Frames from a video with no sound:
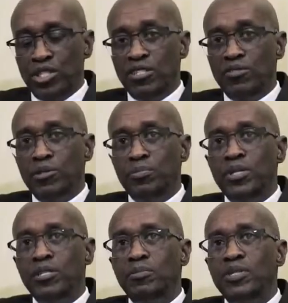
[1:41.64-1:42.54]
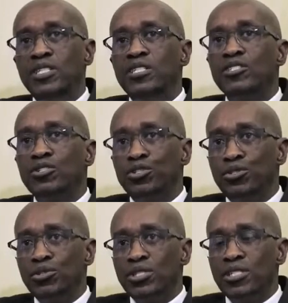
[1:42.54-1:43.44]
DVP be
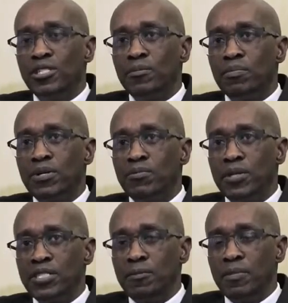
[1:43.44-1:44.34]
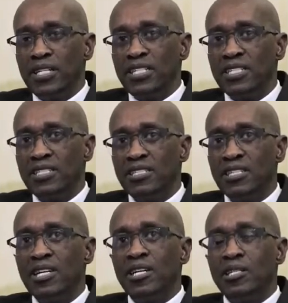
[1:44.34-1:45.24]
introduced in the property market,
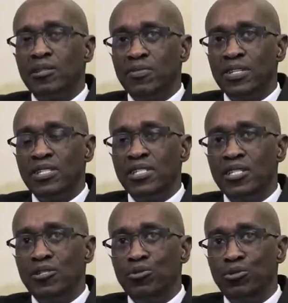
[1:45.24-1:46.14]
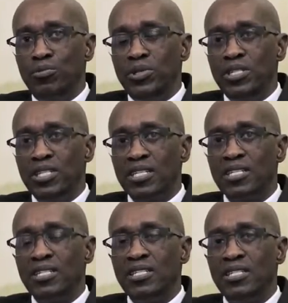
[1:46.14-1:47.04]
the first thing would be
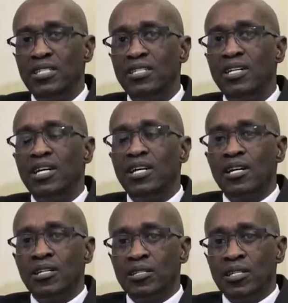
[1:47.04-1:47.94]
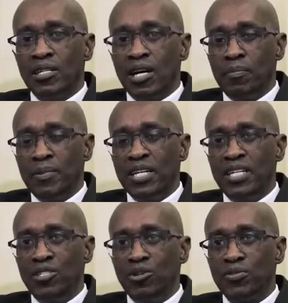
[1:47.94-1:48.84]
that the
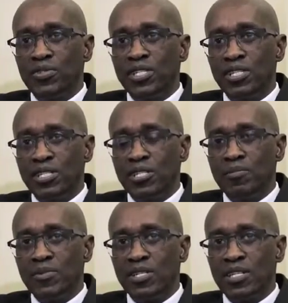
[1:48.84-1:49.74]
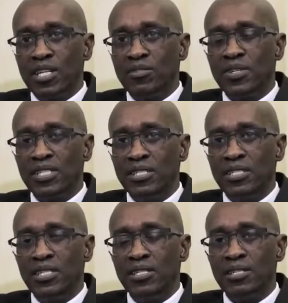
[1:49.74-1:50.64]
upgrade of systems that
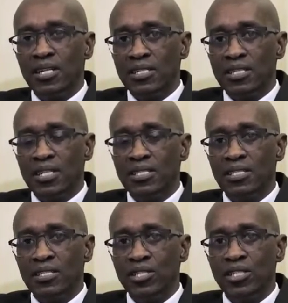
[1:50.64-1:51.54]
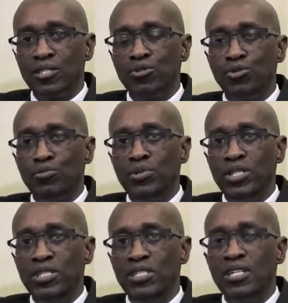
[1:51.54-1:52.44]
facilitate such transactions would
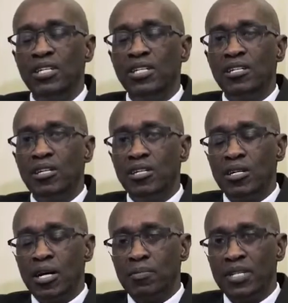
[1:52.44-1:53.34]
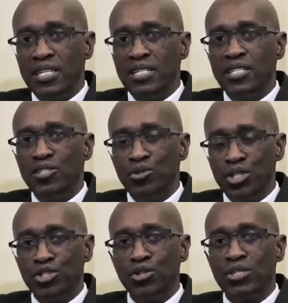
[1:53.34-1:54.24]
be upgraded to
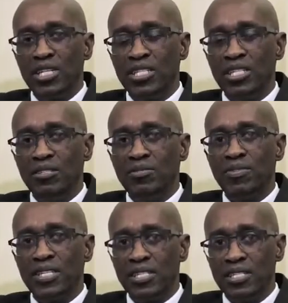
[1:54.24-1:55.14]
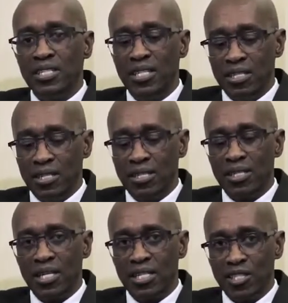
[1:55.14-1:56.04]
ensure that they facilitate this
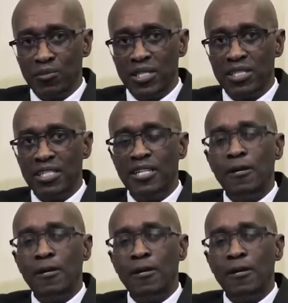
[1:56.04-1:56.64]
arrangement.